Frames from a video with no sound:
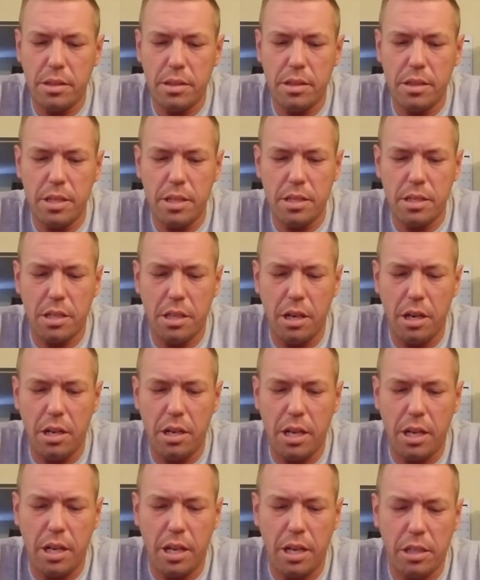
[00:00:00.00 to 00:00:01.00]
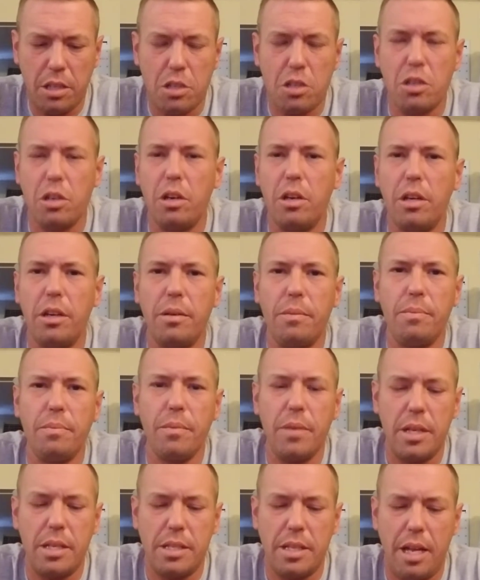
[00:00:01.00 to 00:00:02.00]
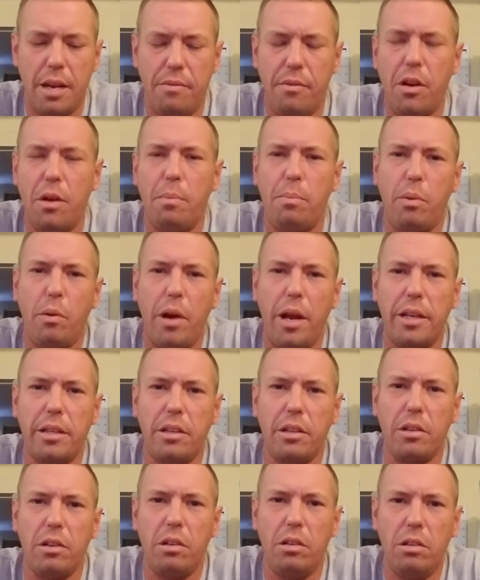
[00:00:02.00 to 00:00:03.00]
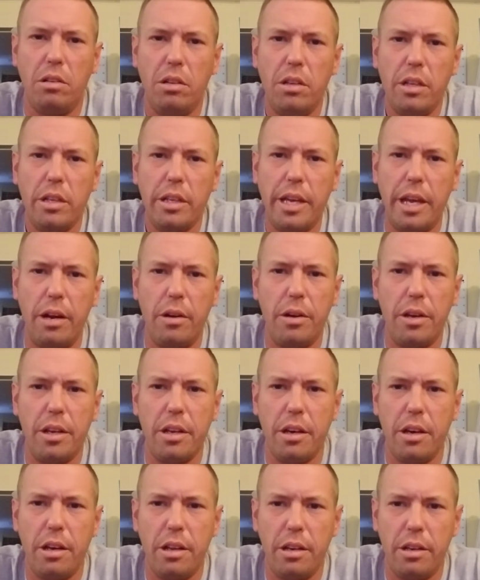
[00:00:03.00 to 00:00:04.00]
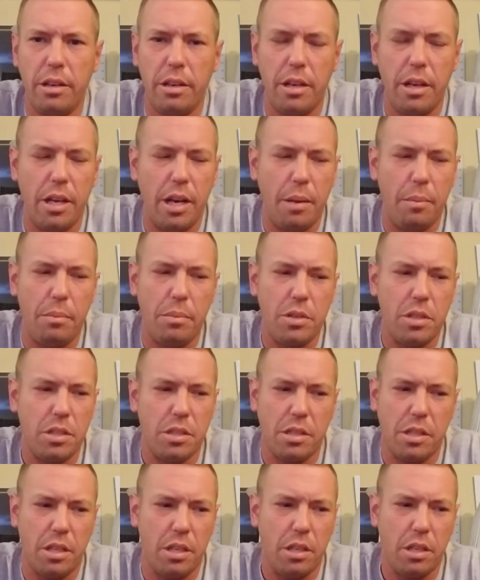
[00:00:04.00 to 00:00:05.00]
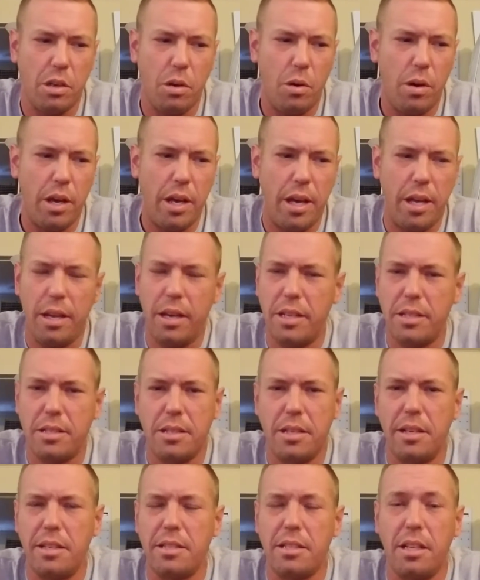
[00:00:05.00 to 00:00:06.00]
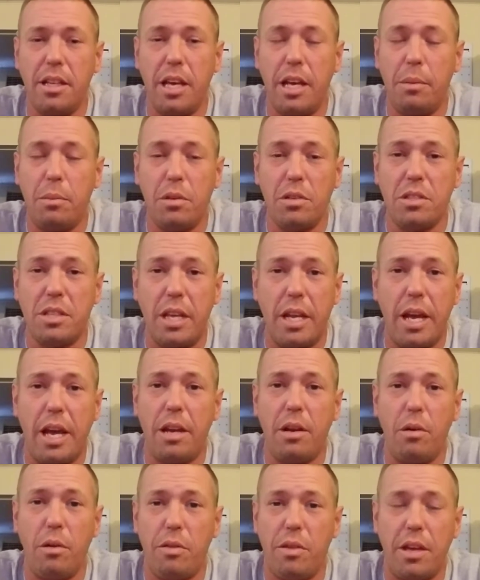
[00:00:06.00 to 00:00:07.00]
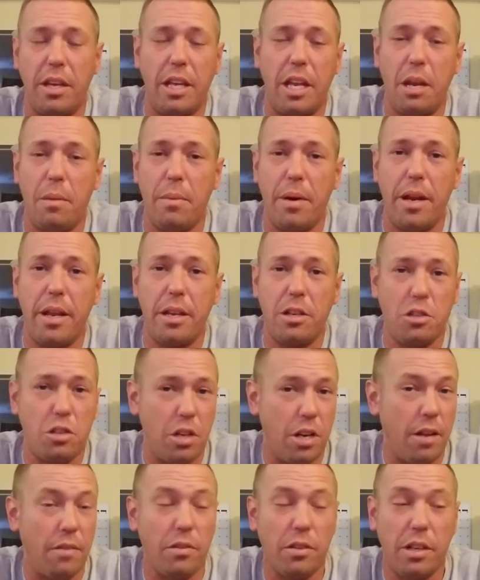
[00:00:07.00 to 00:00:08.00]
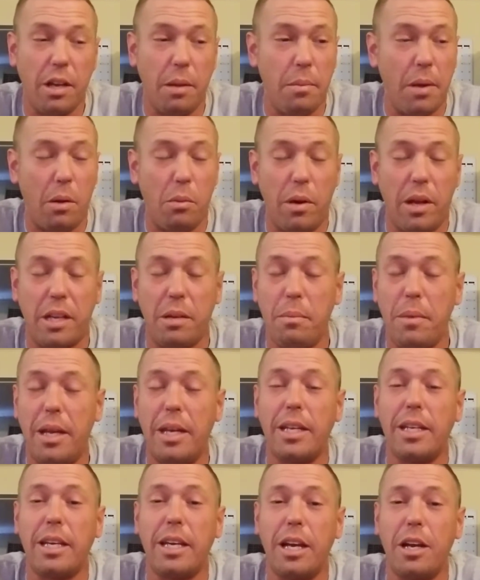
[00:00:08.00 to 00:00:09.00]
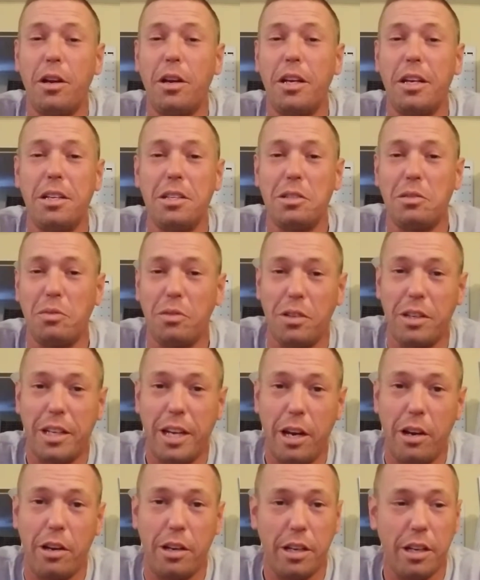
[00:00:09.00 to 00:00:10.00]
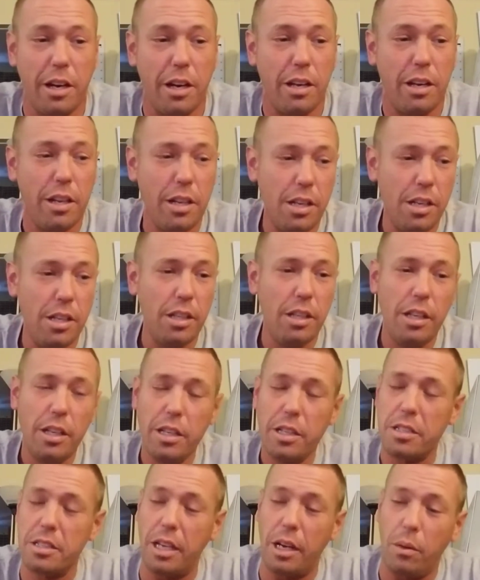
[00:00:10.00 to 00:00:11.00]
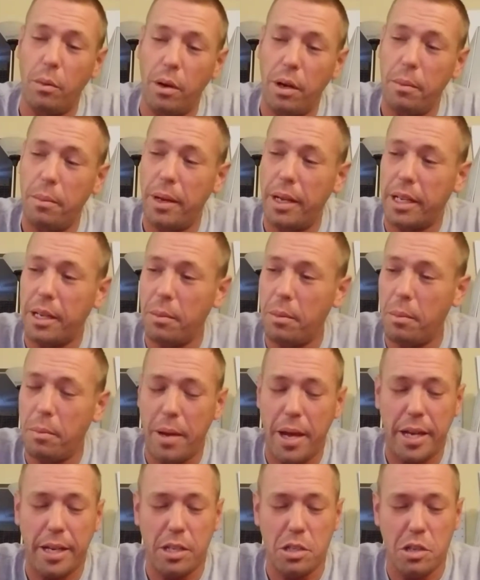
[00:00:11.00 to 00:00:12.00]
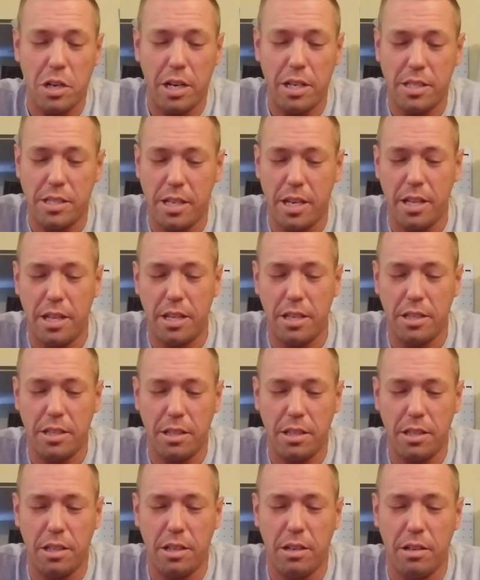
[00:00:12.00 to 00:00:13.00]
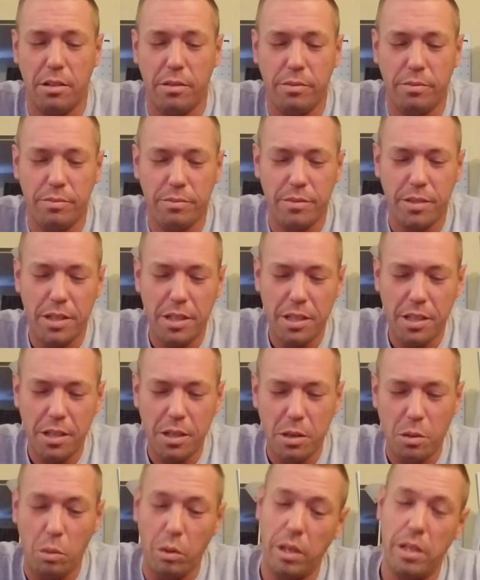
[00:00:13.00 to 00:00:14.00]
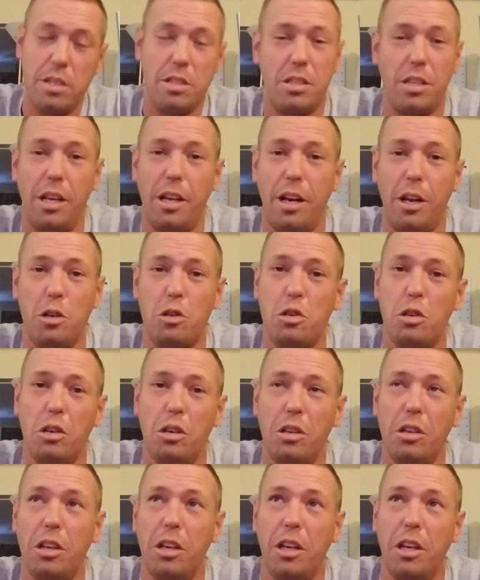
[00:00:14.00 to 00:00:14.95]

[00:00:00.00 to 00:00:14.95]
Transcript: this gun I'd like to show you is not a very practical carry gun. And I'm just going to go ahead and, as a disclaimer, say I don't think anybody should ever. I'm not recommending carrying this for a carry gun. Because I don't want anybody coming back and trying to say that, you know, he said I should.